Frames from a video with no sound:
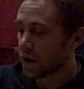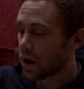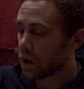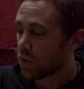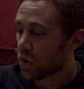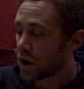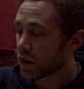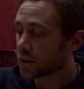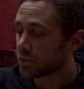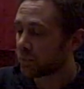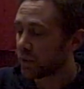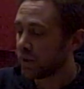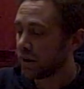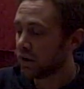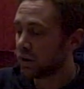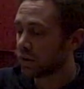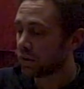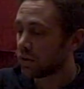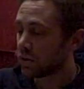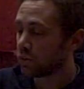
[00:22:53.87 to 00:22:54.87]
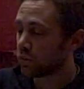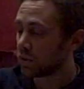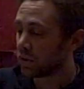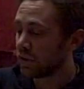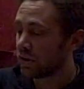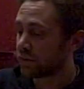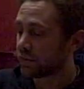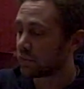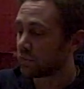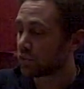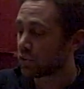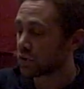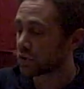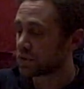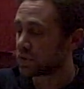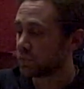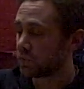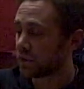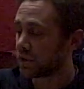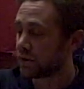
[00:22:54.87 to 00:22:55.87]
A worker bee will live
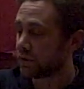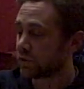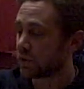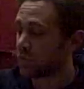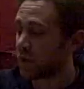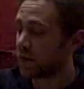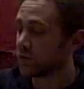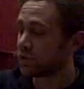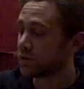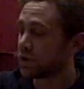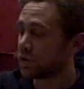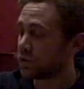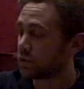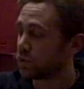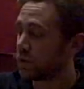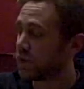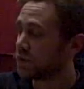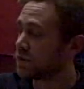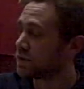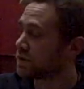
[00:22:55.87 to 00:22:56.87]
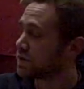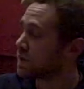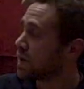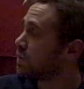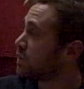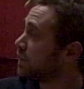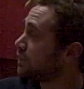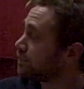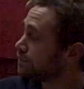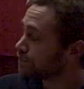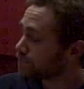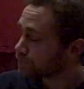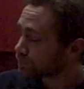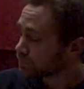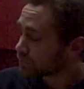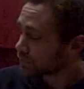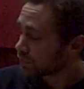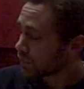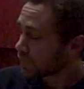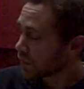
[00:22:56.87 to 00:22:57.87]
approximately for about 6 weeks in summer,
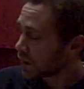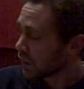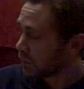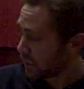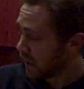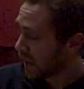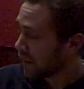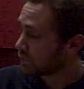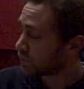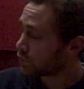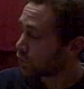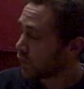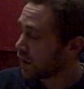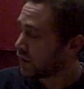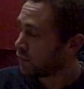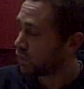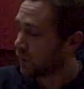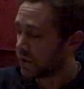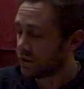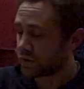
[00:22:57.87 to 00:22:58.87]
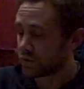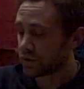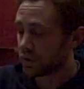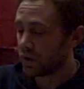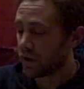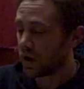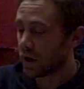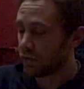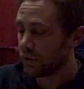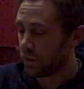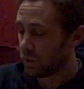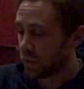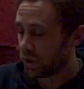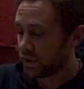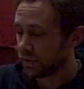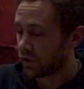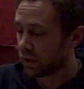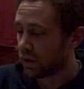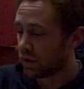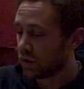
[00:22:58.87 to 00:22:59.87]
perhaps 20 weeks over the
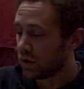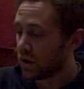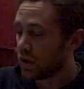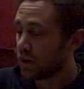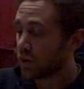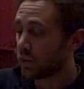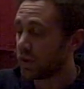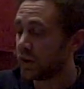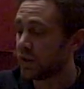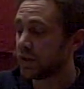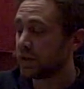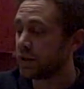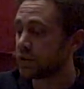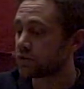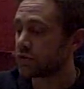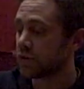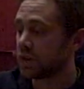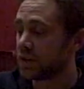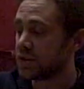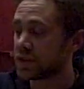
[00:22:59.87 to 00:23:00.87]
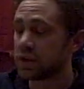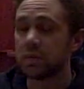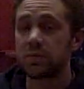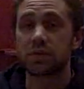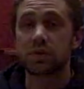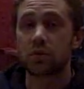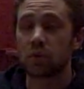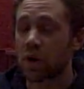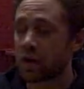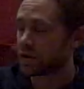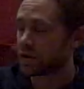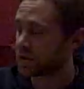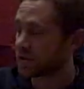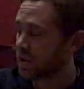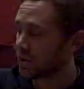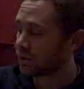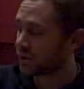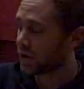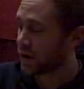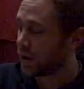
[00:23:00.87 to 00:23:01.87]
winter, when it literally seems to
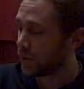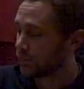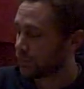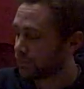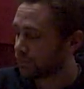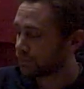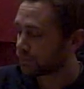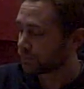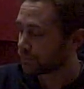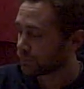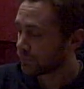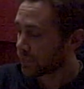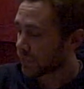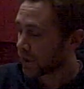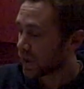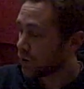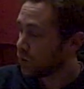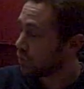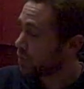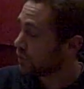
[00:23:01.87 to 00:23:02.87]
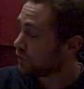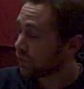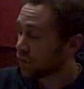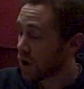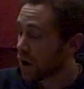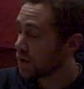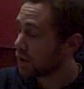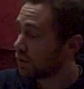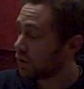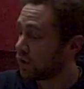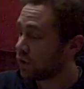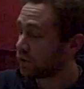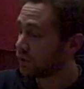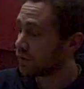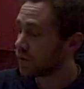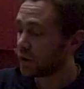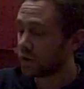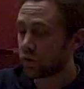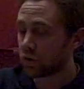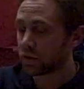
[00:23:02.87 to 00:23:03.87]
itself out. It will be flying
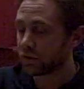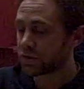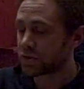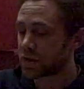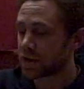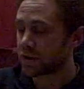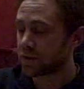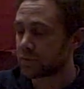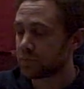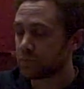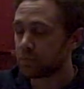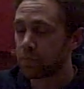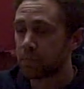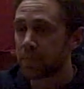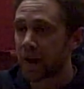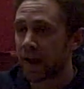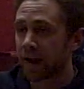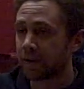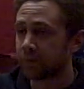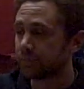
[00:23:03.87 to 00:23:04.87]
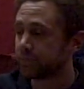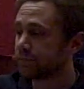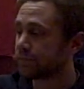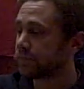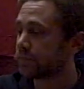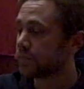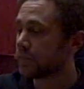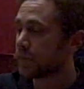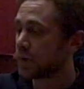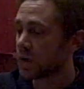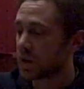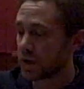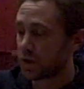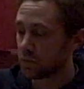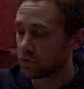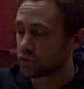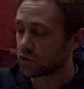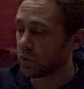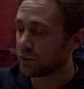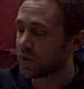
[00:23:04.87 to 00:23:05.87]
along, then all of a sudden, bang, it
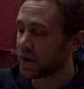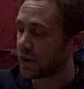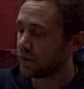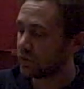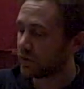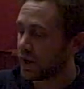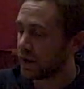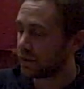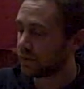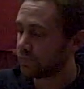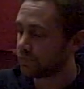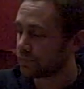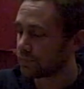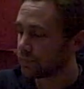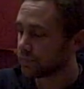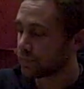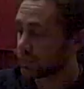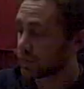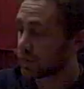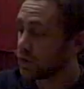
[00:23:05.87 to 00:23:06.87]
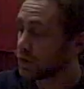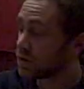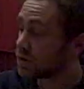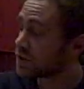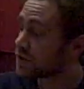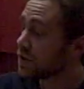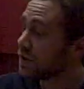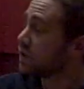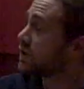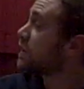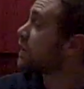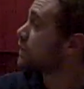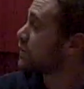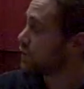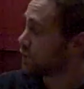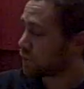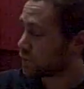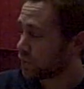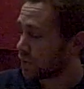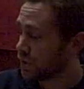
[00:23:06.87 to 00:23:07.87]
will drop down dead. You can see the
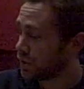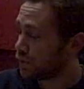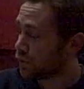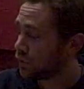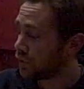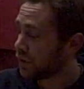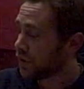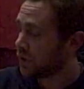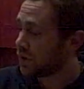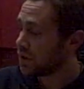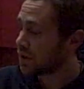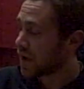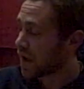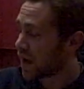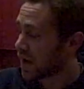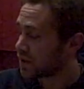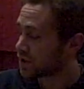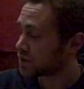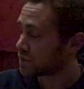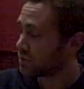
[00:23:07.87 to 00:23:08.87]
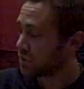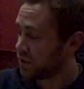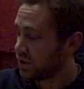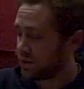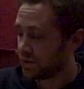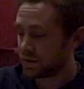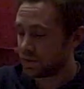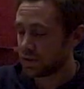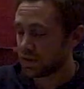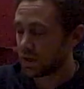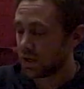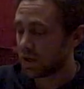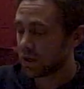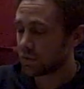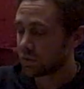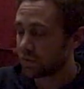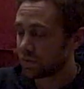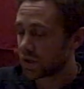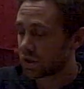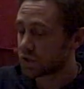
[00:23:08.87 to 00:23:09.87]
difference between newly hatched bees
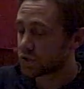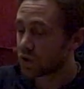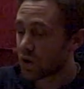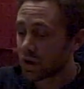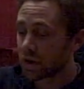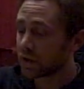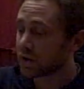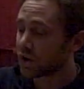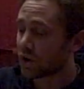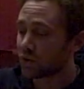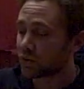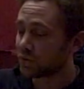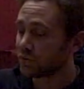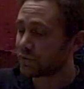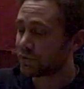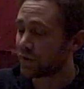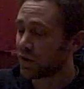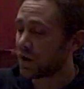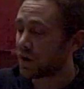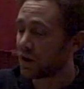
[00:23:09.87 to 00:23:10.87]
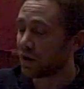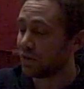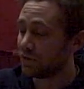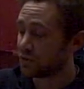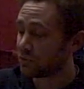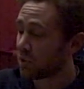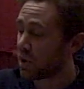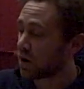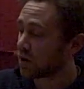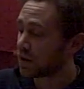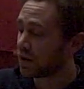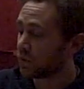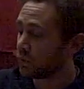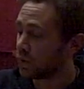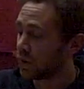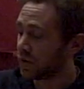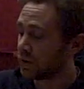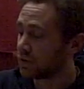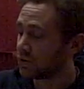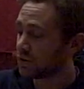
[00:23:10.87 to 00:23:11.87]
with their shining golden fur and sparkling
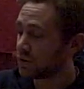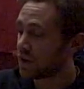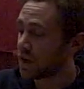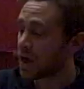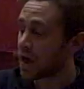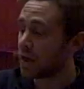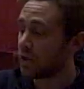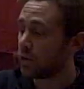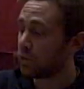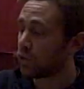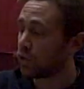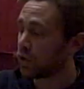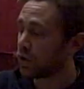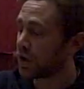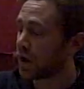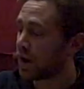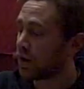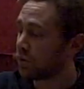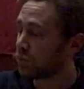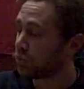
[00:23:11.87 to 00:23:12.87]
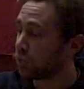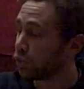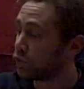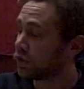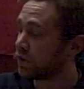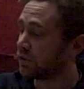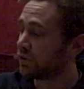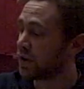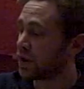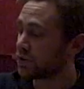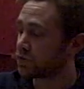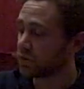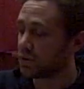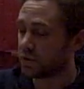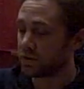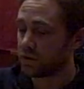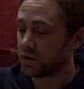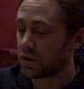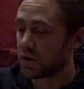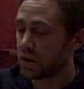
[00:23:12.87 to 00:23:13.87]
wings, and the worn-out balding
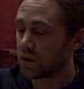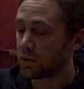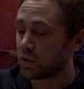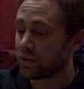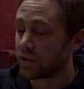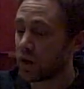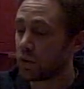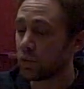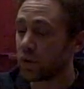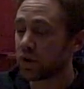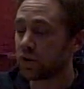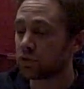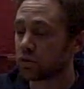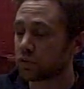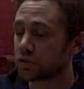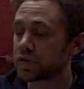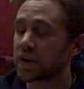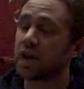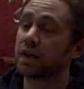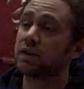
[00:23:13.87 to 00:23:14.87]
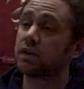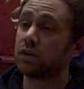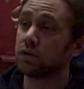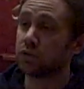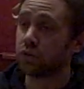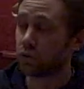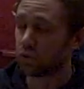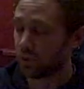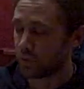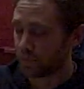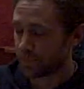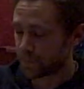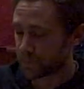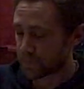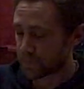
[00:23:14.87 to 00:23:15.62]
veterans with their wings all tattered and torn.